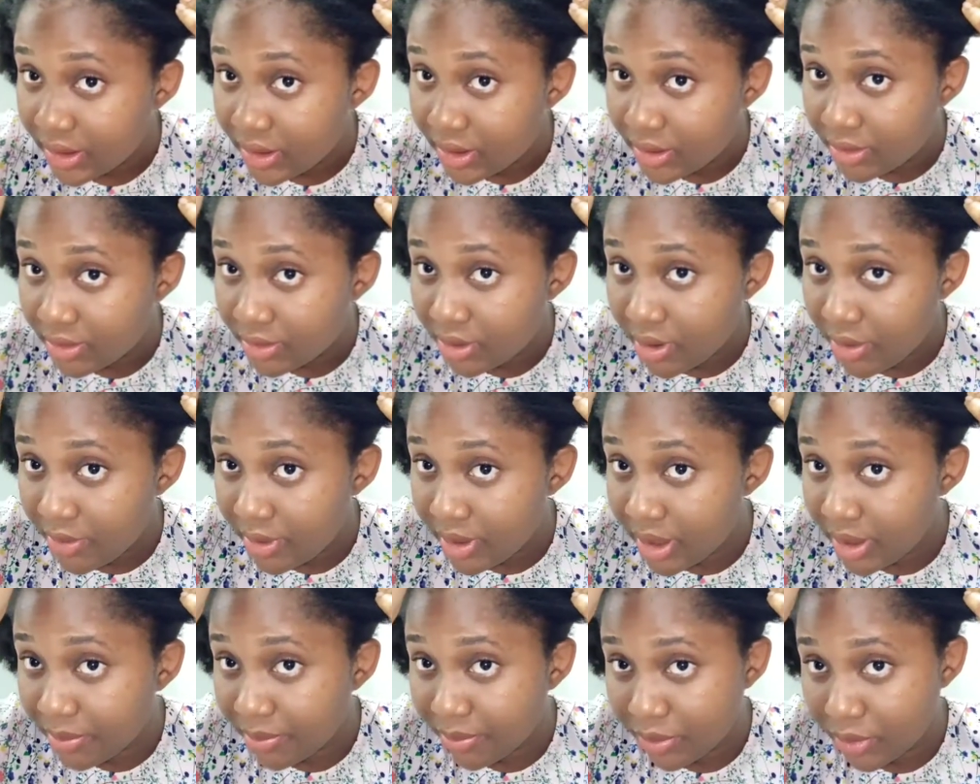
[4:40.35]
not really a
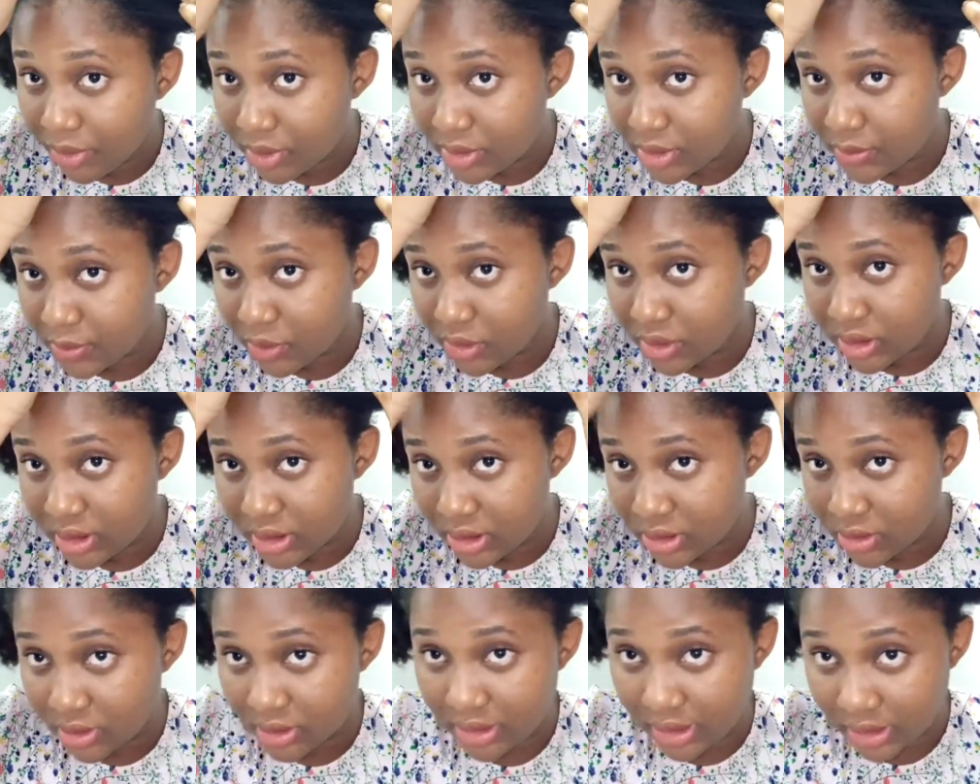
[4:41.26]
box, but it's
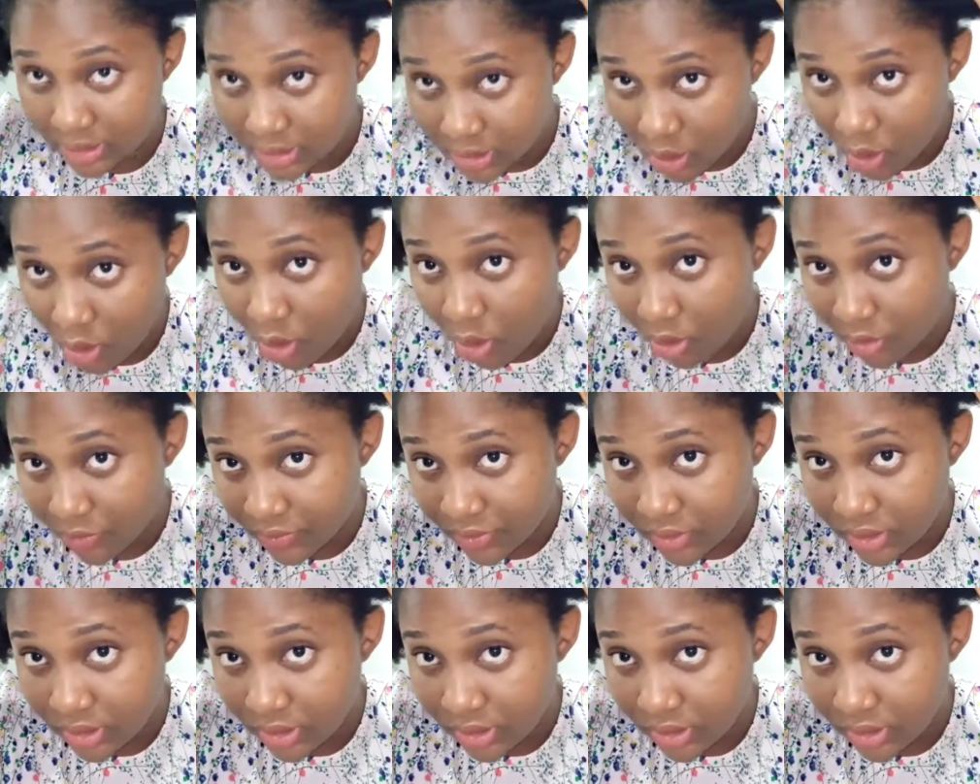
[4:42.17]
not as curved